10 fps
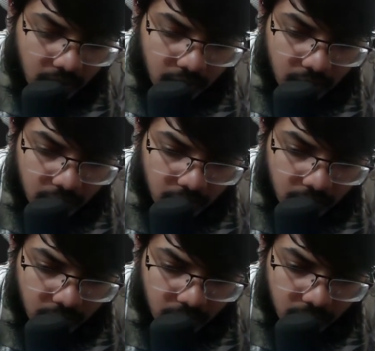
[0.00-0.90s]

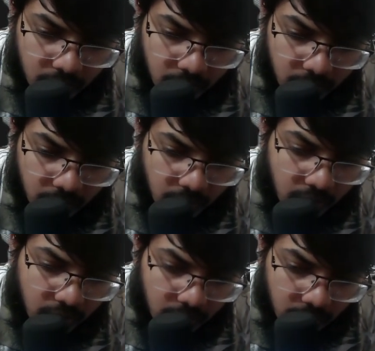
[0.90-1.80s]
Do
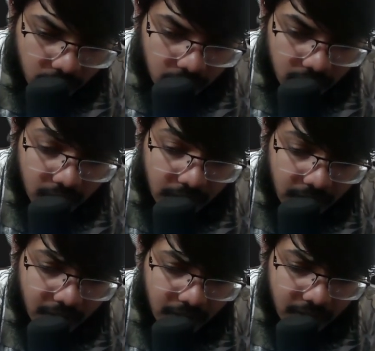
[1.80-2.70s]
you
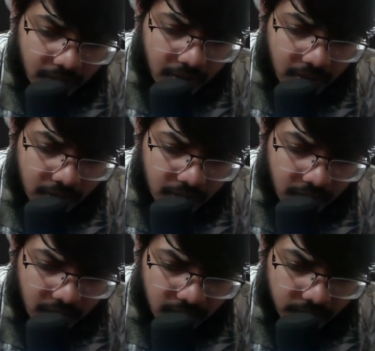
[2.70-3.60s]
think it
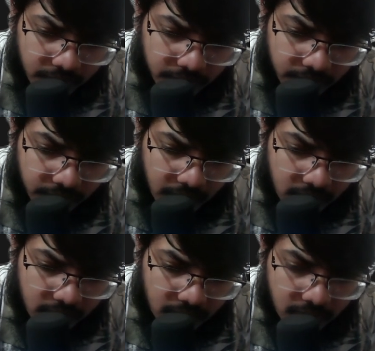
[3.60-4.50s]
is
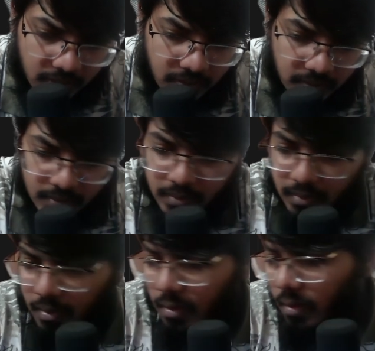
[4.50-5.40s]
fixed?
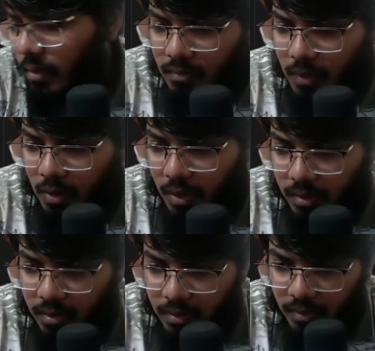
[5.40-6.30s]
All
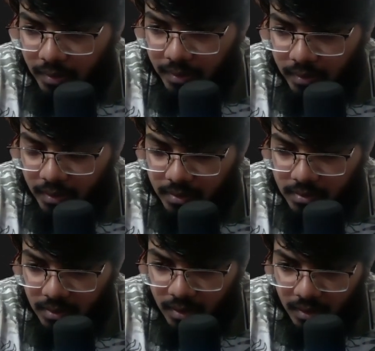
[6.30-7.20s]
right, now let's
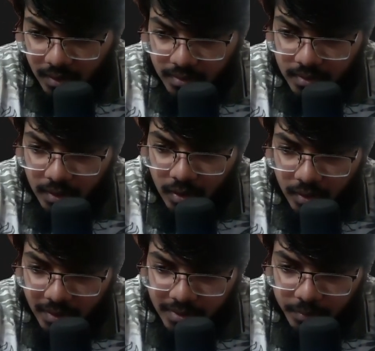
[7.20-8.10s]
click
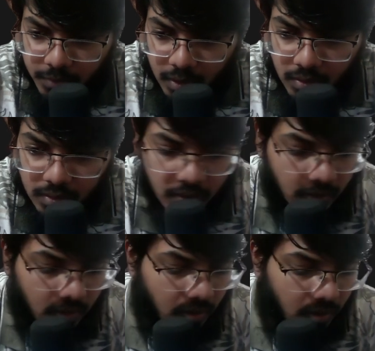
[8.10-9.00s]
on accept all
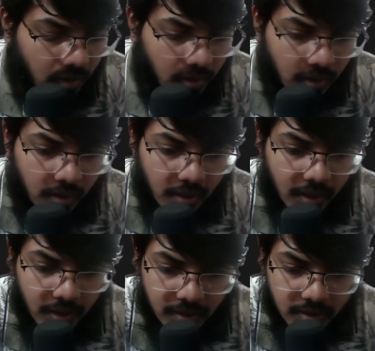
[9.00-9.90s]

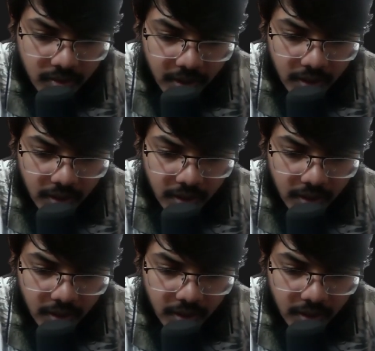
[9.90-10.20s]
and let's try it